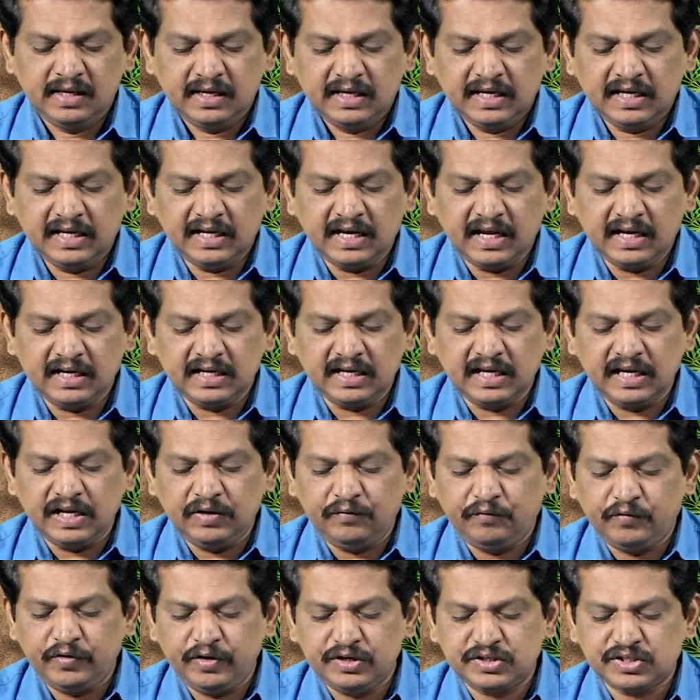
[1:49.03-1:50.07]
In an
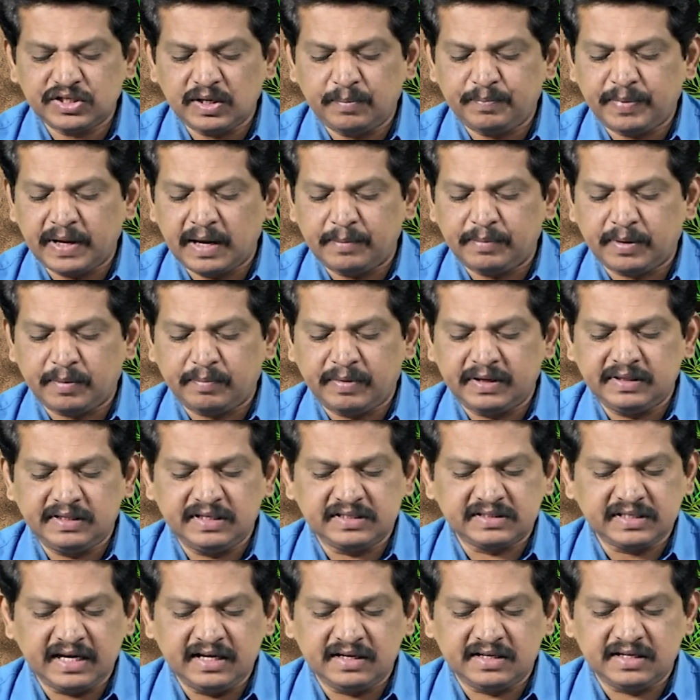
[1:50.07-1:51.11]
influential paper by the
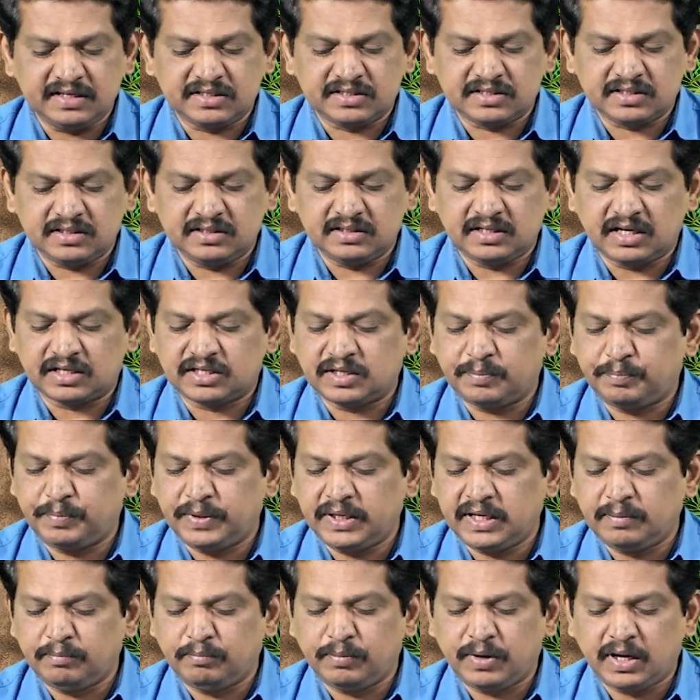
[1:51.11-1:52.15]
scientist Dr.
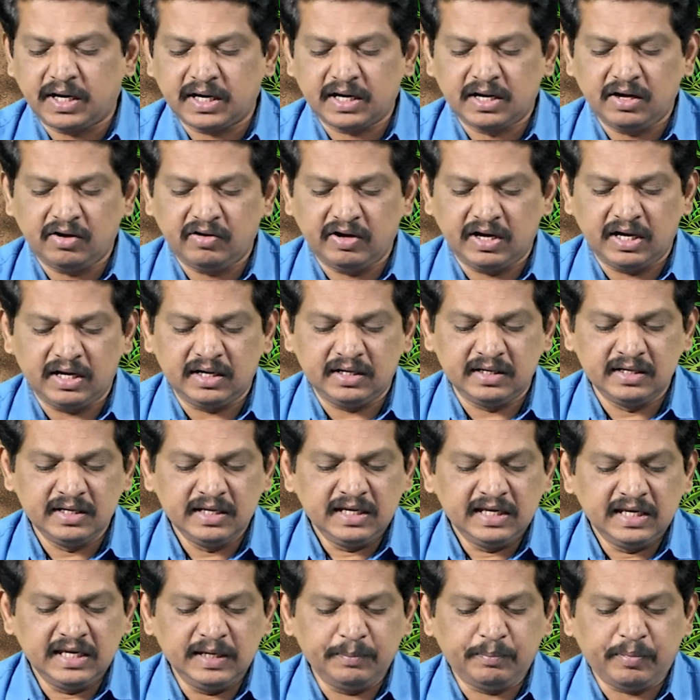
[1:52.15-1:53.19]
P.M. Bhargava,
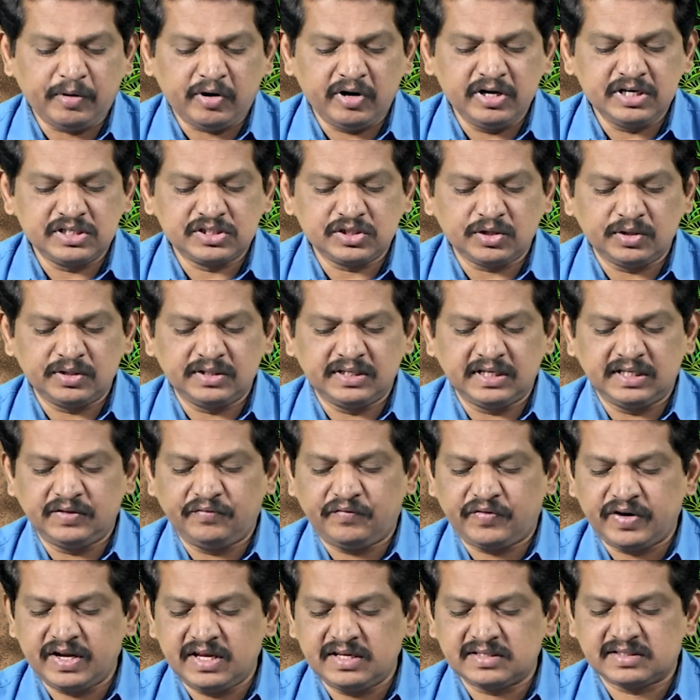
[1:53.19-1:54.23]
he points out that the
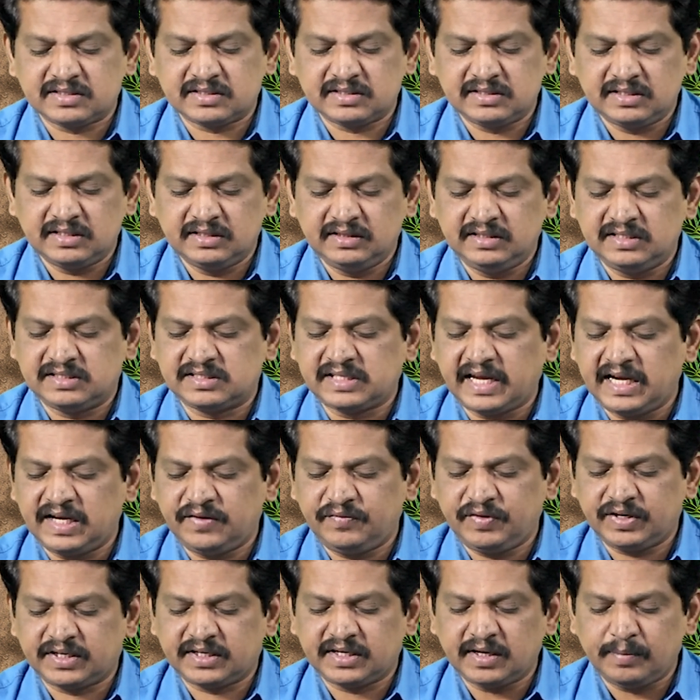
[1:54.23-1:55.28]
phrase "the
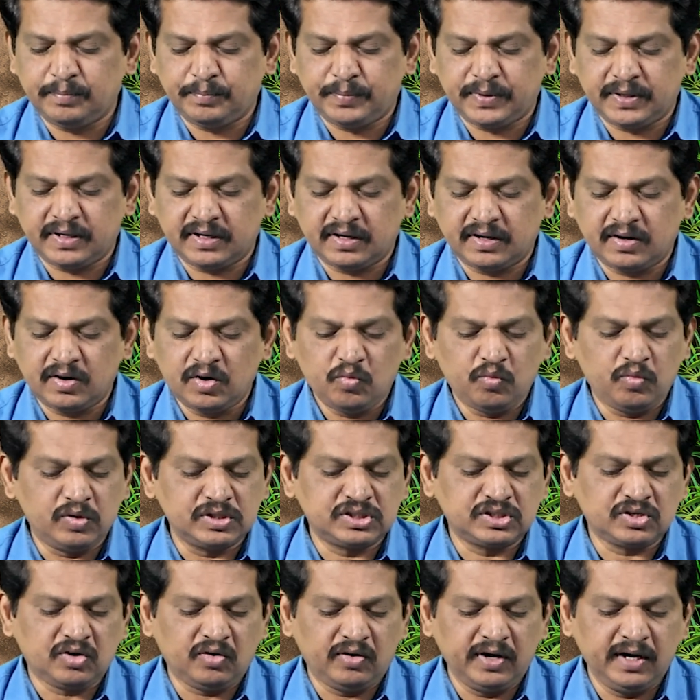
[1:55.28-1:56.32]
scientific temper"
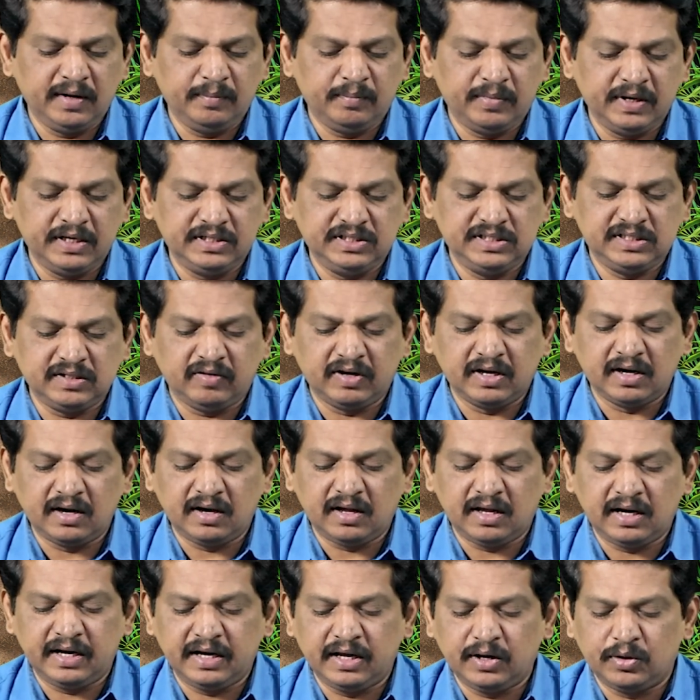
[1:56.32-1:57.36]
was coined by
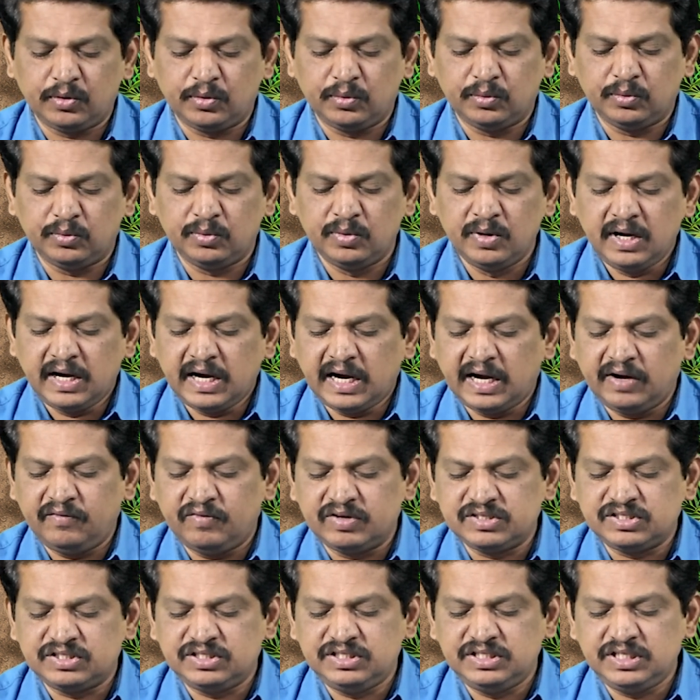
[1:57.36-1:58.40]
Jawaharlal Nehru and
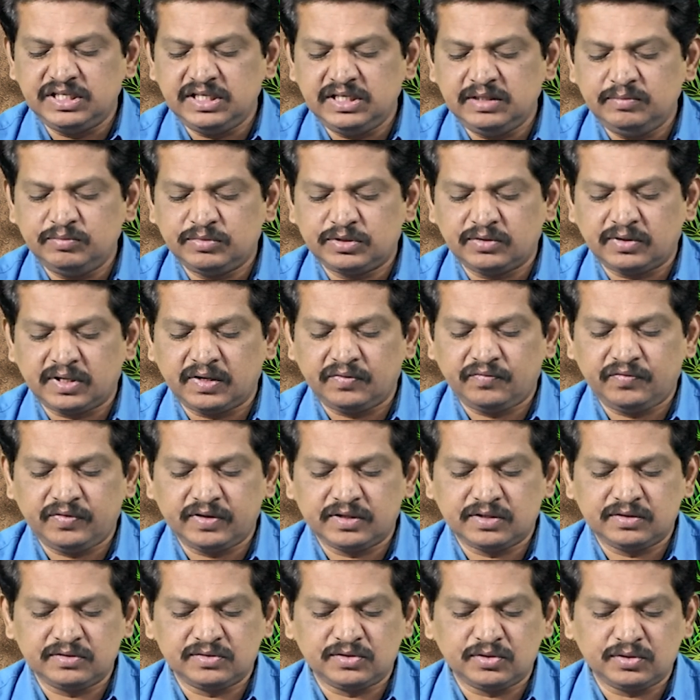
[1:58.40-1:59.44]
was deemed to refer
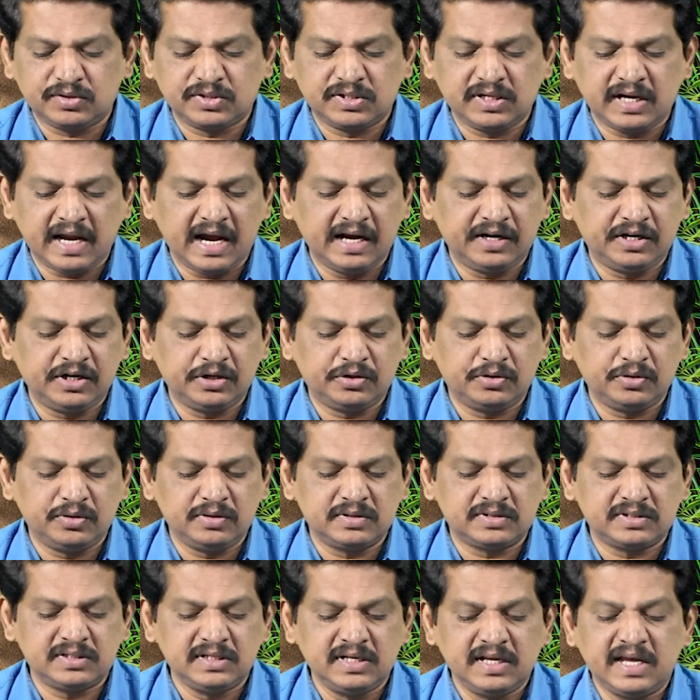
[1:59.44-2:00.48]
to social
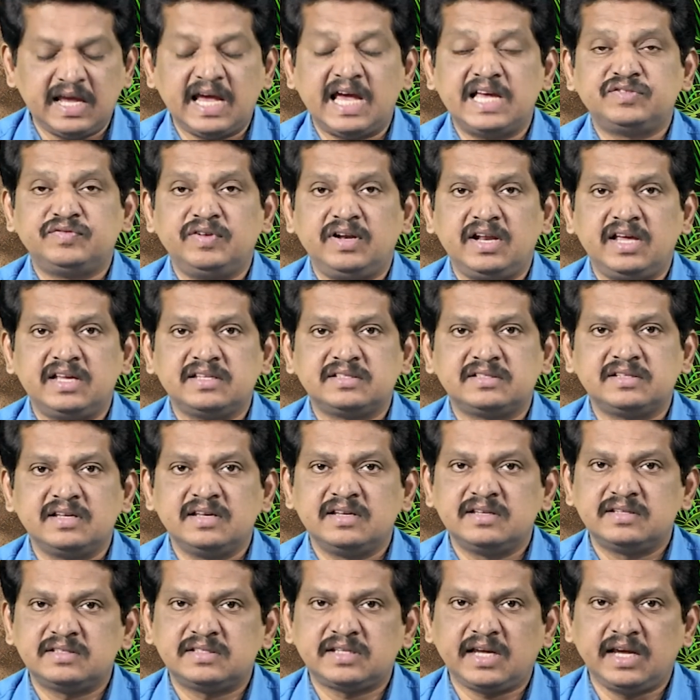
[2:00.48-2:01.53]
attitudes as well as
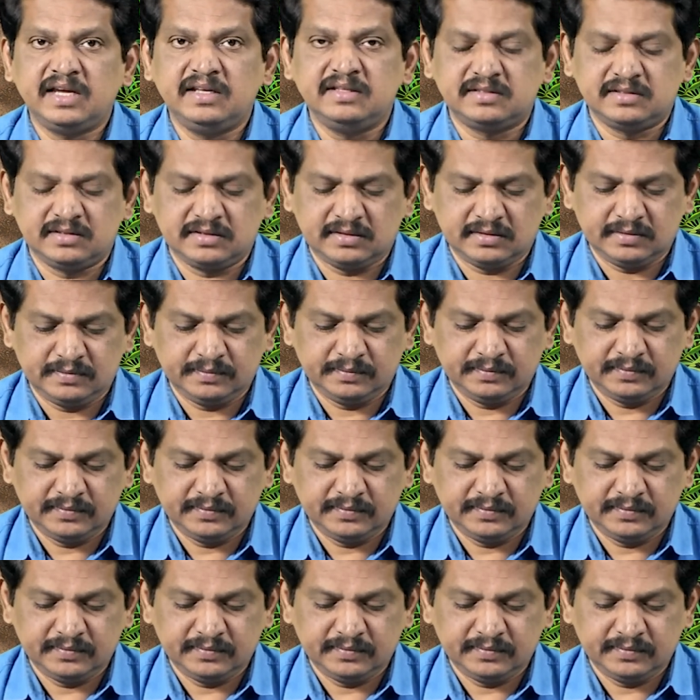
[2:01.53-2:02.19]
science.